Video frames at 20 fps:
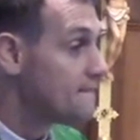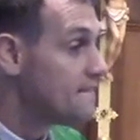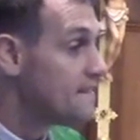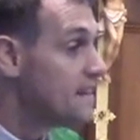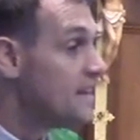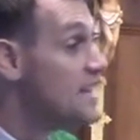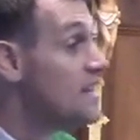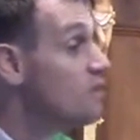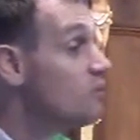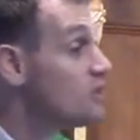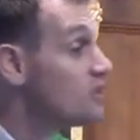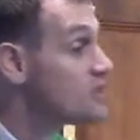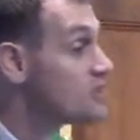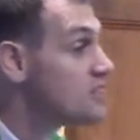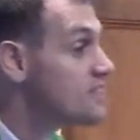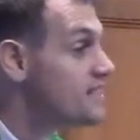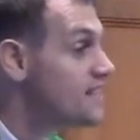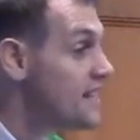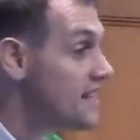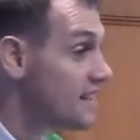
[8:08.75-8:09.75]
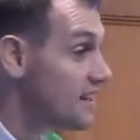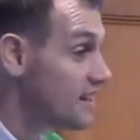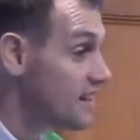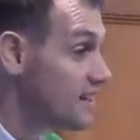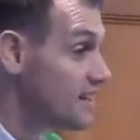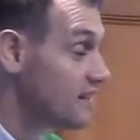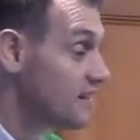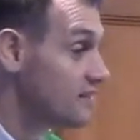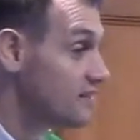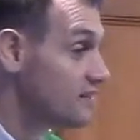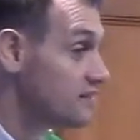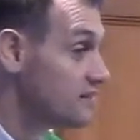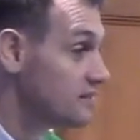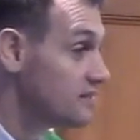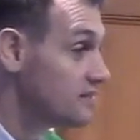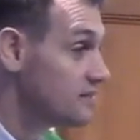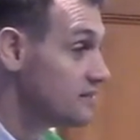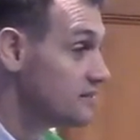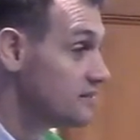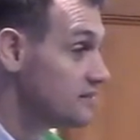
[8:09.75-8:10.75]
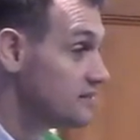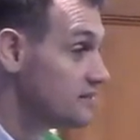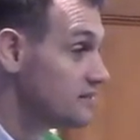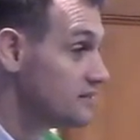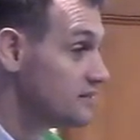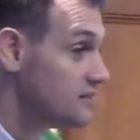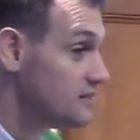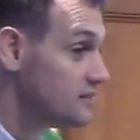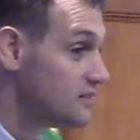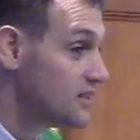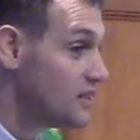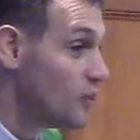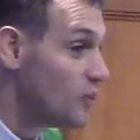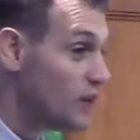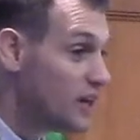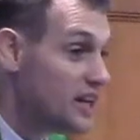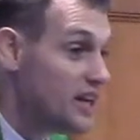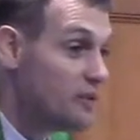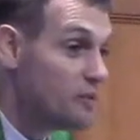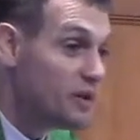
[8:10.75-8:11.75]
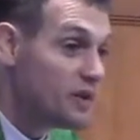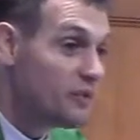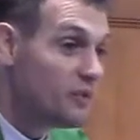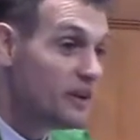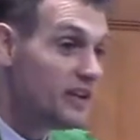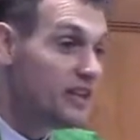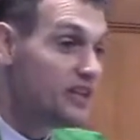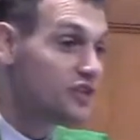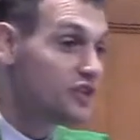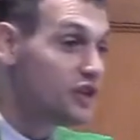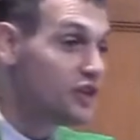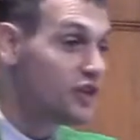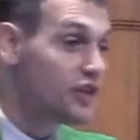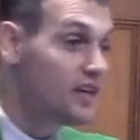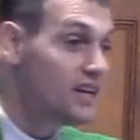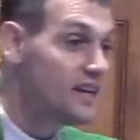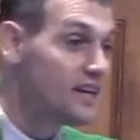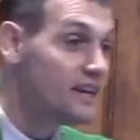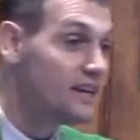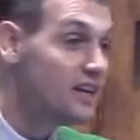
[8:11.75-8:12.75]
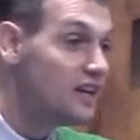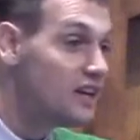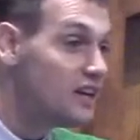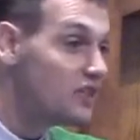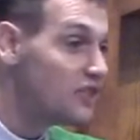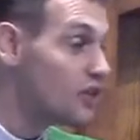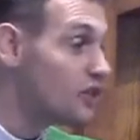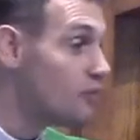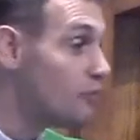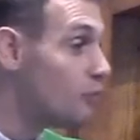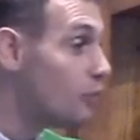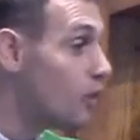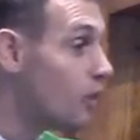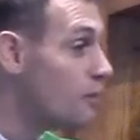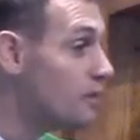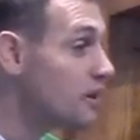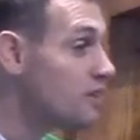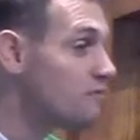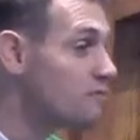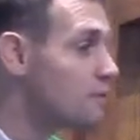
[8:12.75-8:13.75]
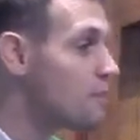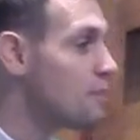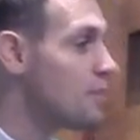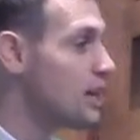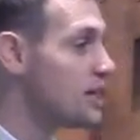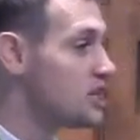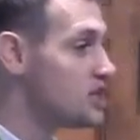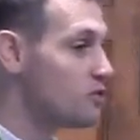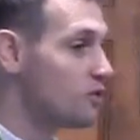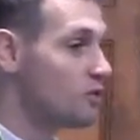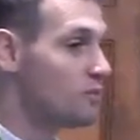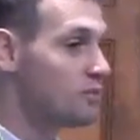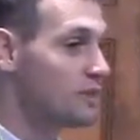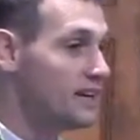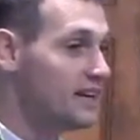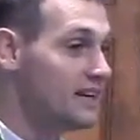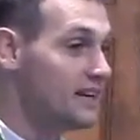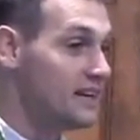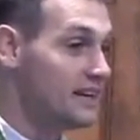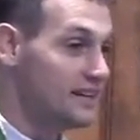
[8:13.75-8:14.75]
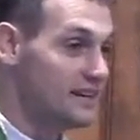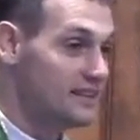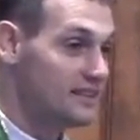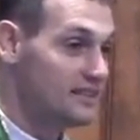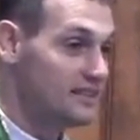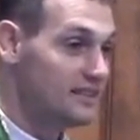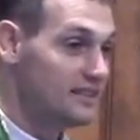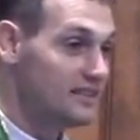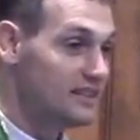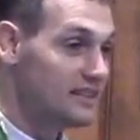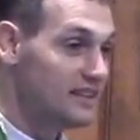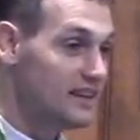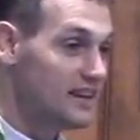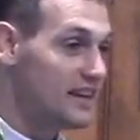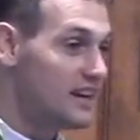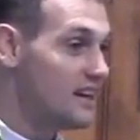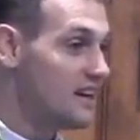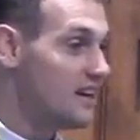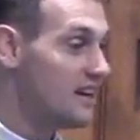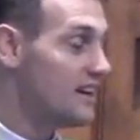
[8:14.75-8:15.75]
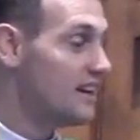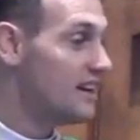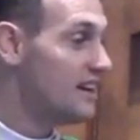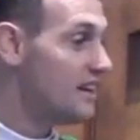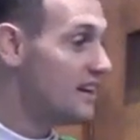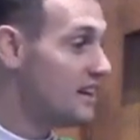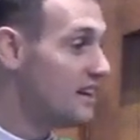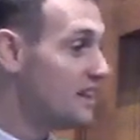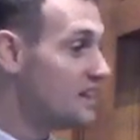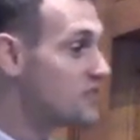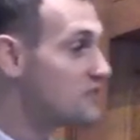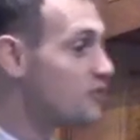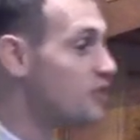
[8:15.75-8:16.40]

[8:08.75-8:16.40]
He was sick when he, when he took in the woman of perpetual bleeding. His